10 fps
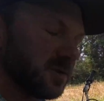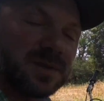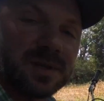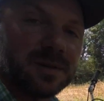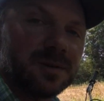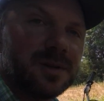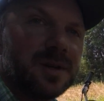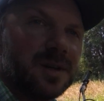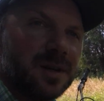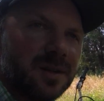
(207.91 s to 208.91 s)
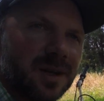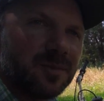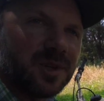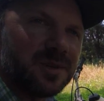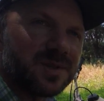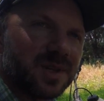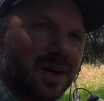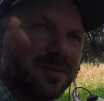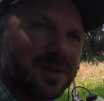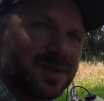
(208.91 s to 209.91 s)
still let me use it
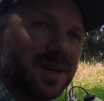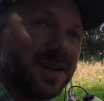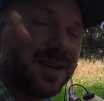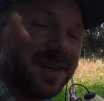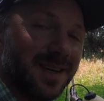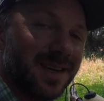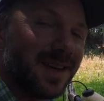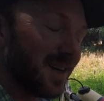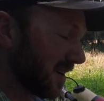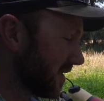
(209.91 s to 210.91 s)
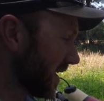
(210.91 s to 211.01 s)
obviously because